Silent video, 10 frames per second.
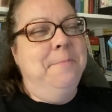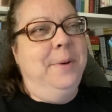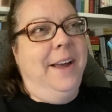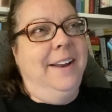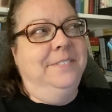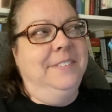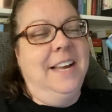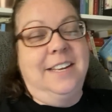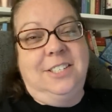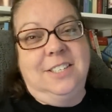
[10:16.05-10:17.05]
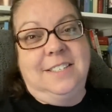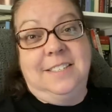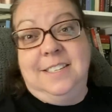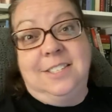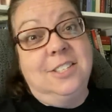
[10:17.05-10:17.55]
but yeah, it's
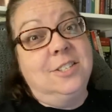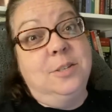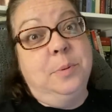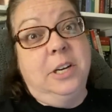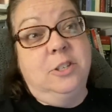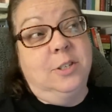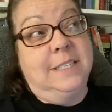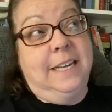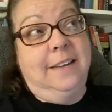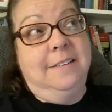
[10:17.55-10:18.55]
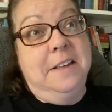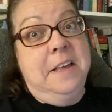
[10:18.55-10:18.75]
just super interesting